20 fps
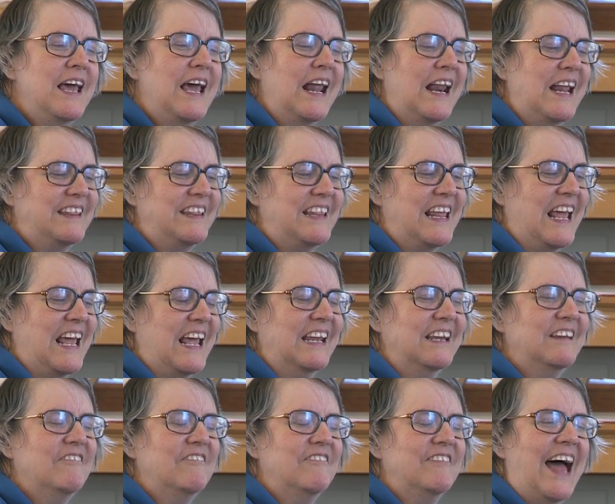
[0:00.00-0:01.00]
And at the
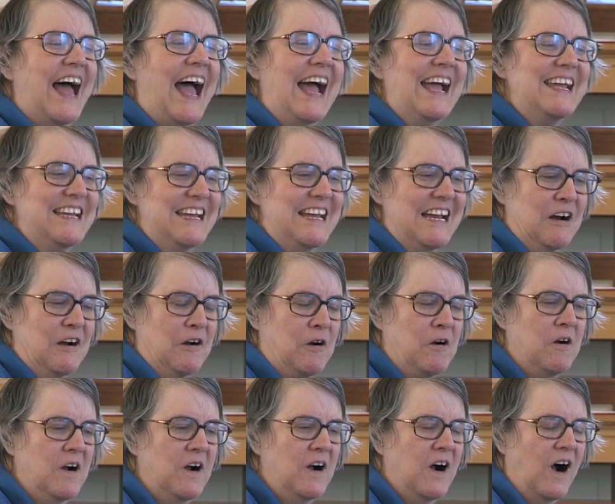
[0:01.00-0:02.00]
end of that
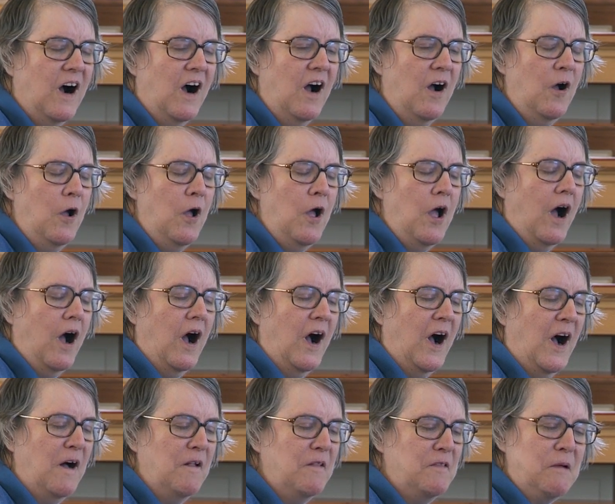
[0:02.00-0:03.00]
year,
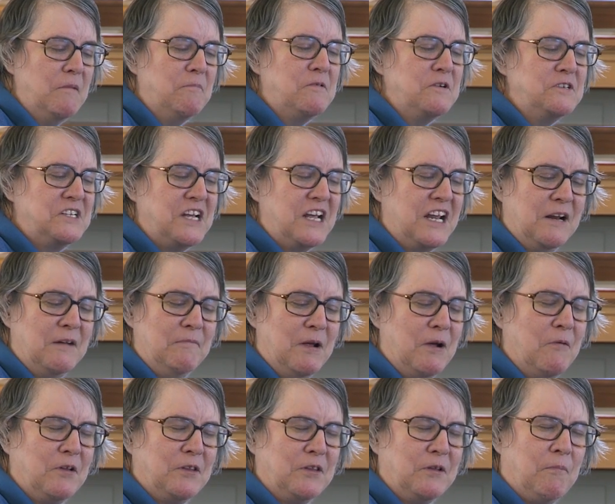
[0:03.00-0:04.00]
they presented
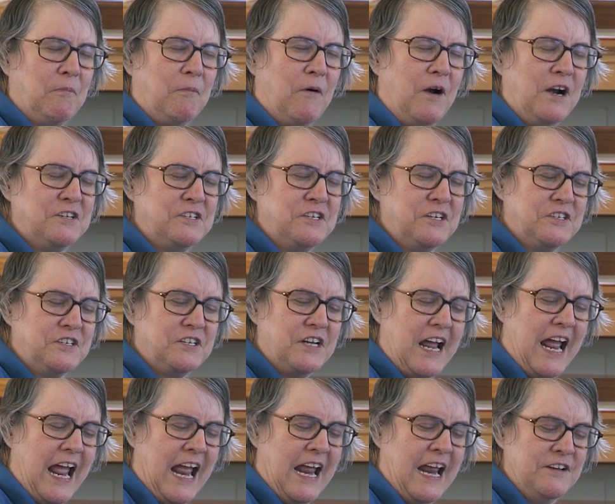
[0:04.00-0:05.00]
me with a precious
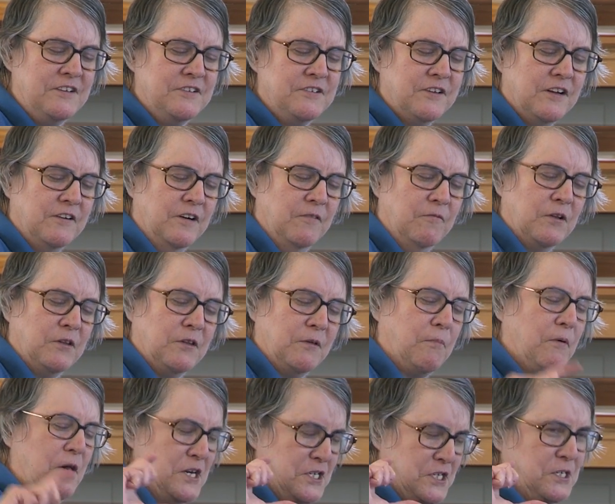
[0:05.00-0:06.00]

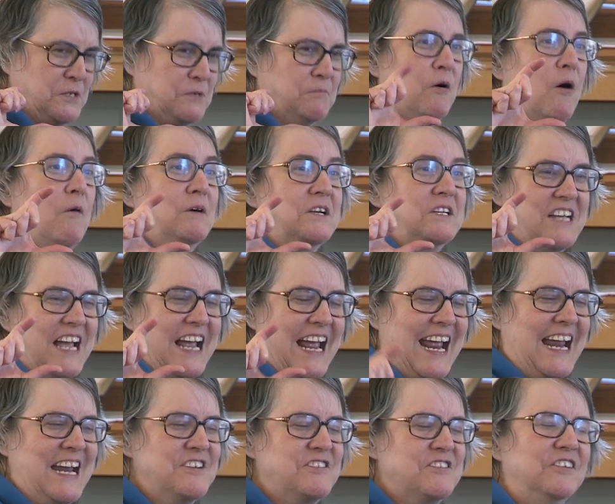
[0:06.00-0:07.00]
moments
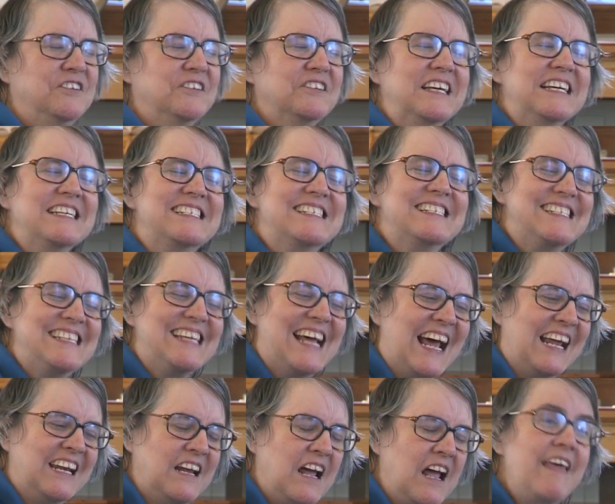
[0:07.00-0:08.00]
angel that
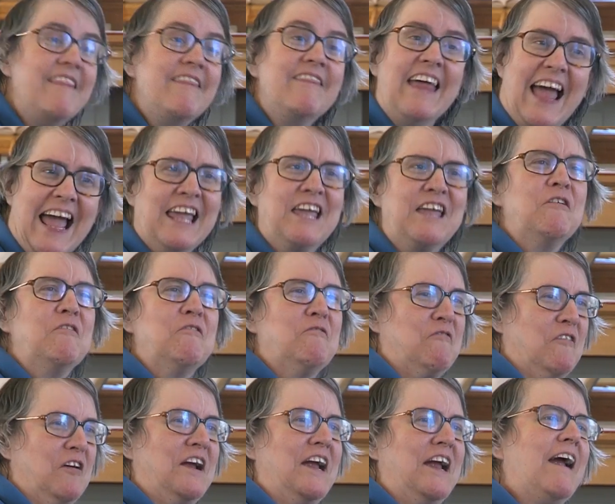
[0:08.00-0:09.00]
said, "Thank you
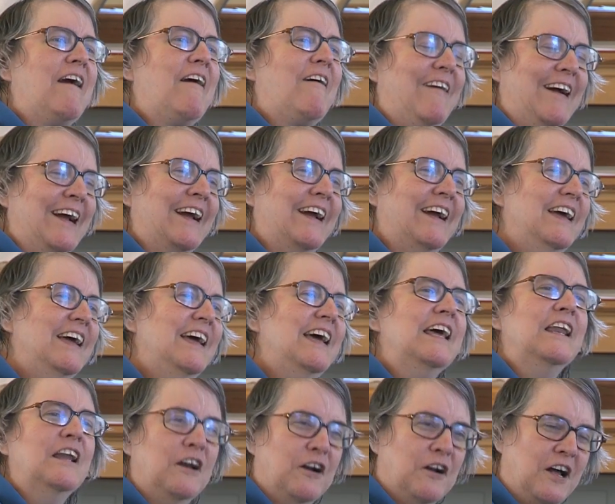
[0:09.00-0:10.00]
for caring,"
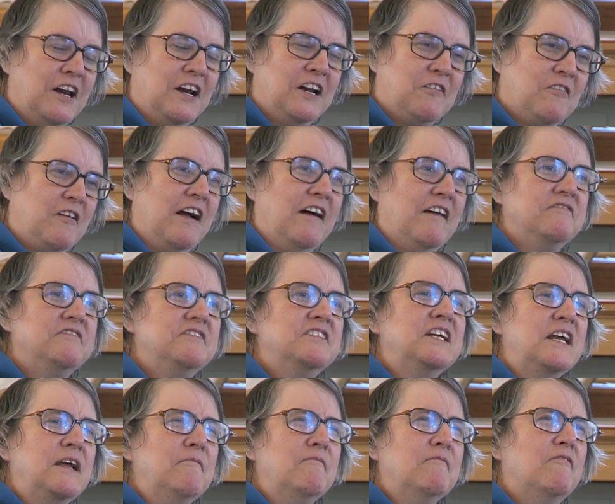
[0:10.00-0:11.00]
and an autographed
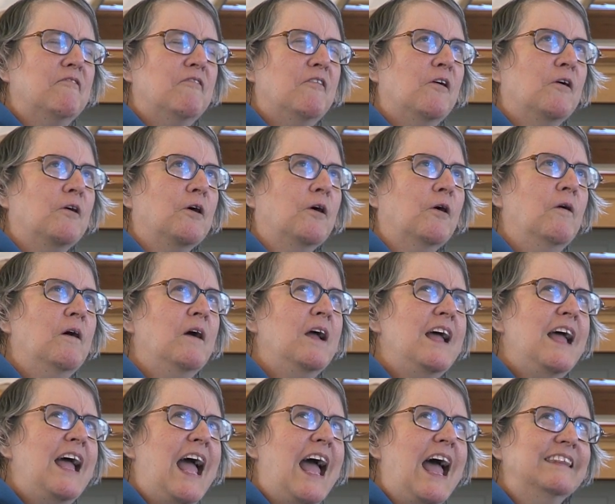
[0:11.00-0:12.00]
team photo.
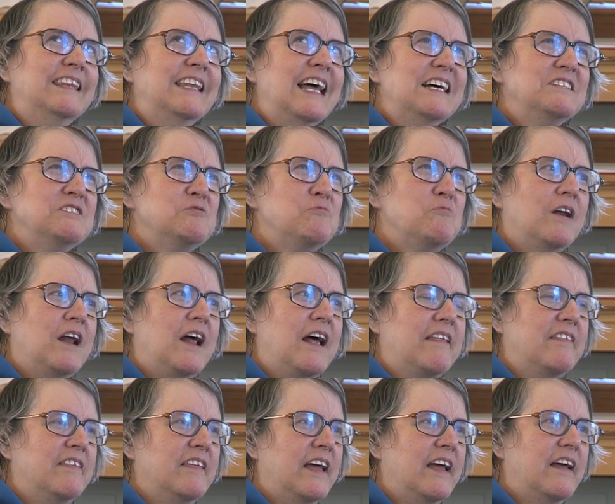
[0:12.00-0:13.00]
And that's when I
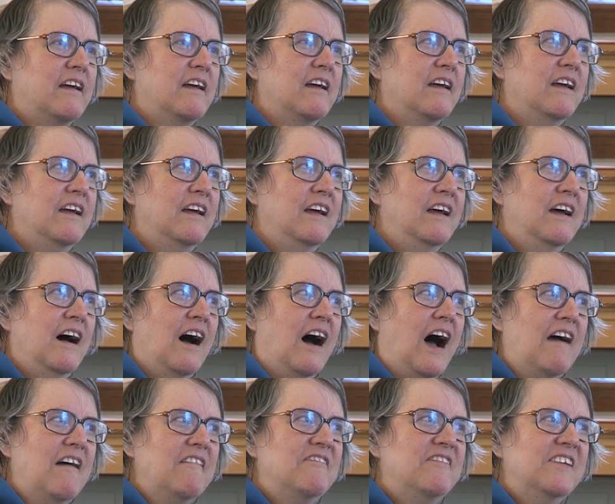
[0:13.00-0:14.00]
think
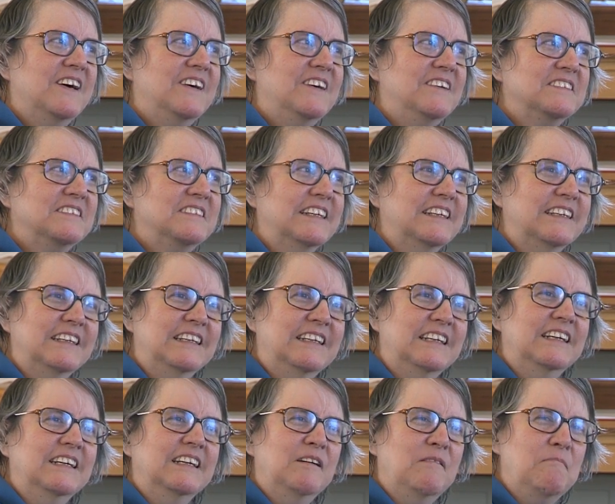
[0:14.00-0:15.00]
I felt that
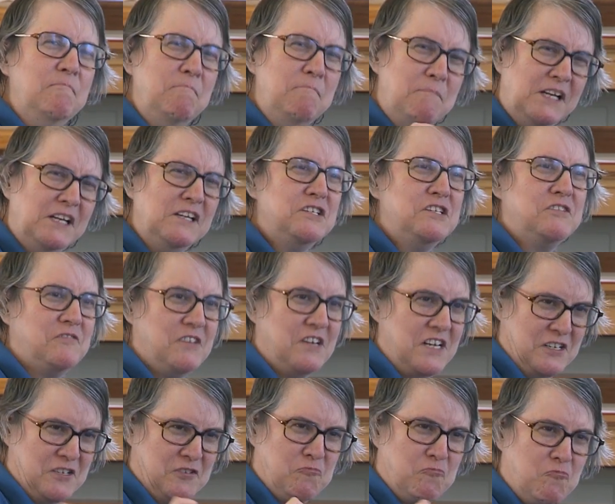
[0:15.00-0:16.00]

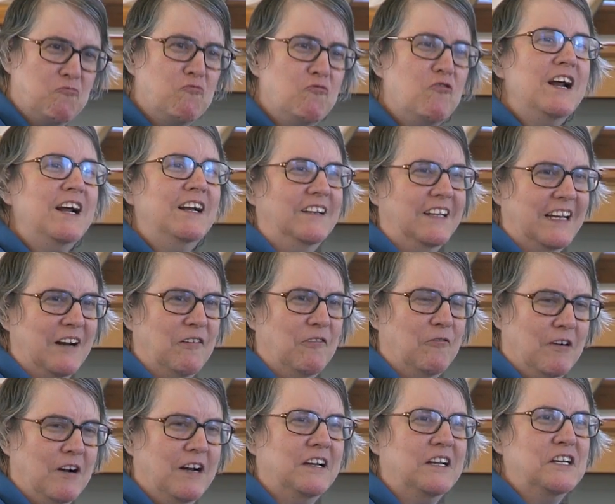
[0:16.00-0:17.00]
ministry is really,
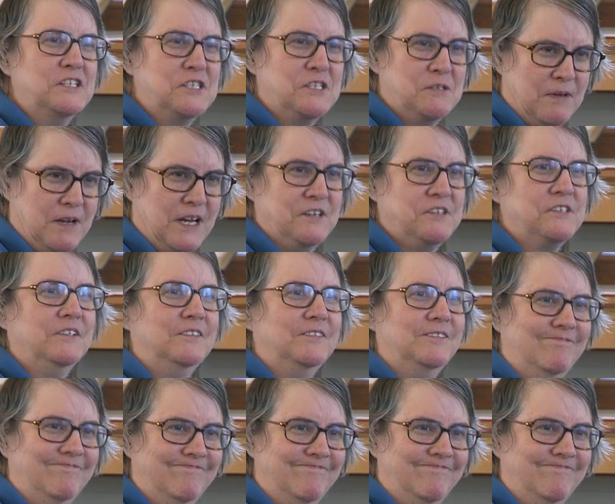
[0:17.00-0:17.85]
really special.